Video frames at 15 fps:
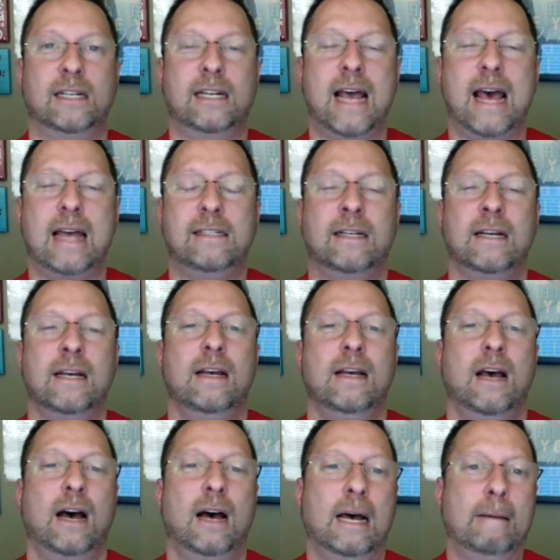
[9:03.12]
and that's,
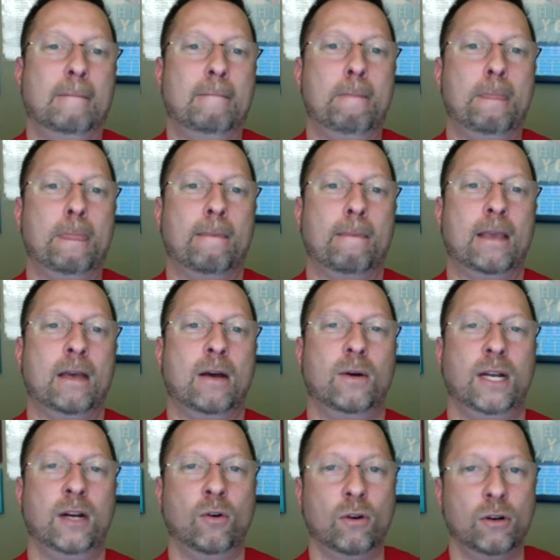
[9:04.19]

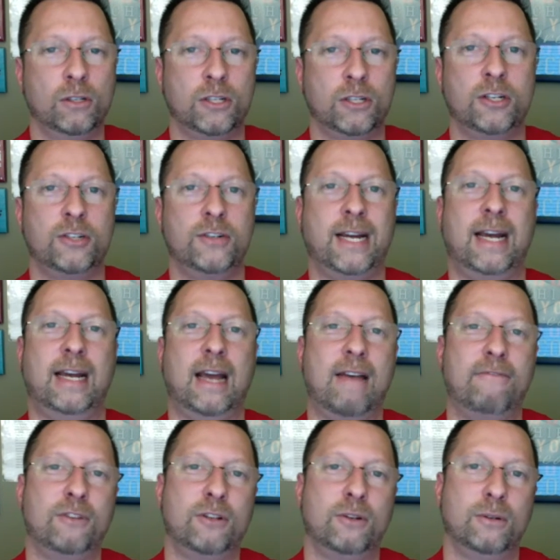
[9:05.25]
in oral surgery, I
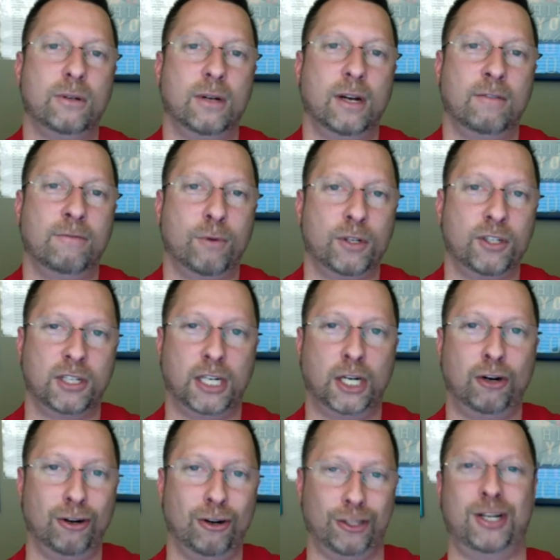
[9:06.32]
have to unfortunately
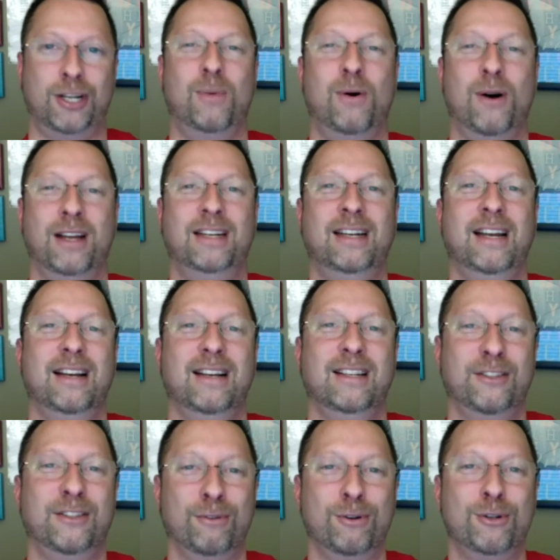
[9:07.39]
hurt someone
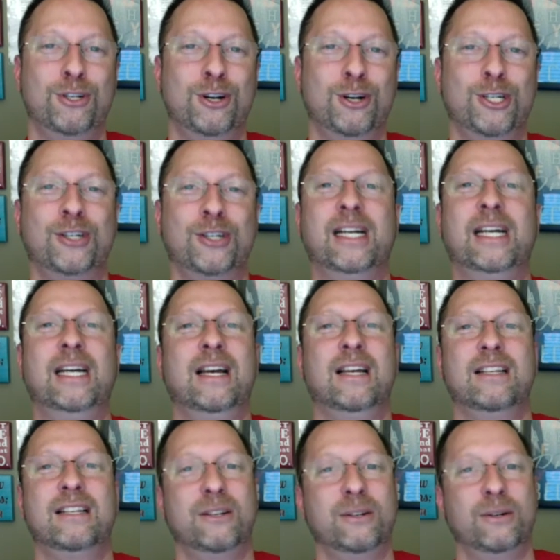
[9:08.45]
through surgery
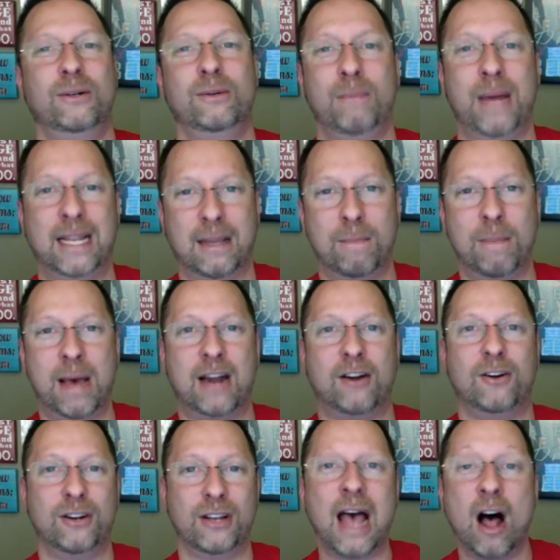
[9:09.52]
to make them
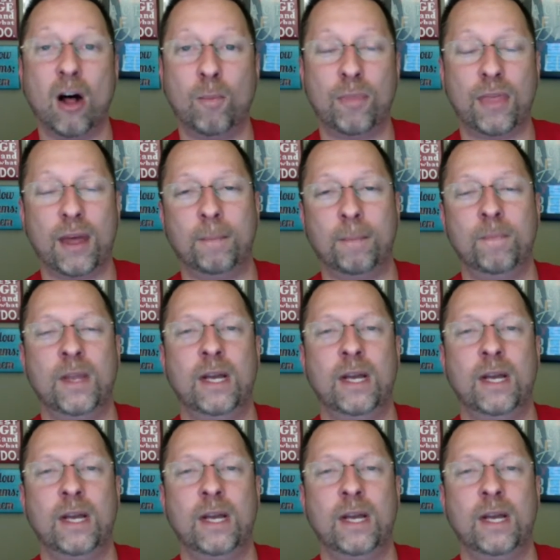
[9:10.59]
better, to help them.